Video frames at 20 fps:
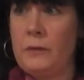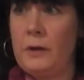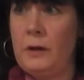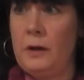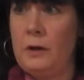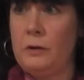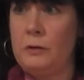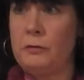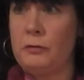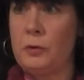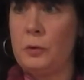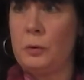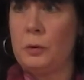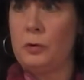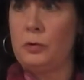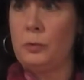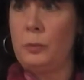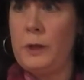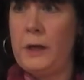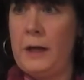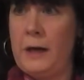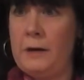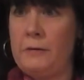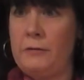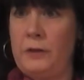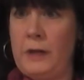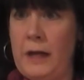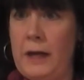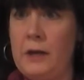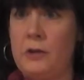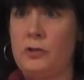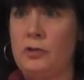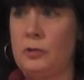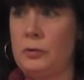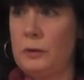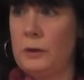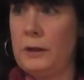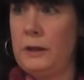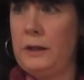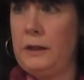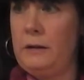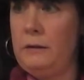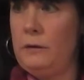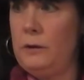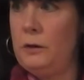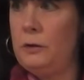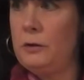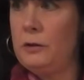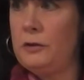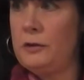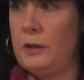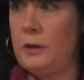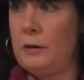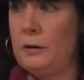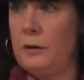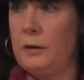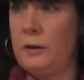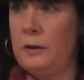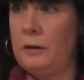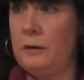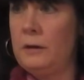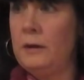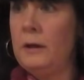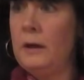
And of course, we have nationally, the Unitarian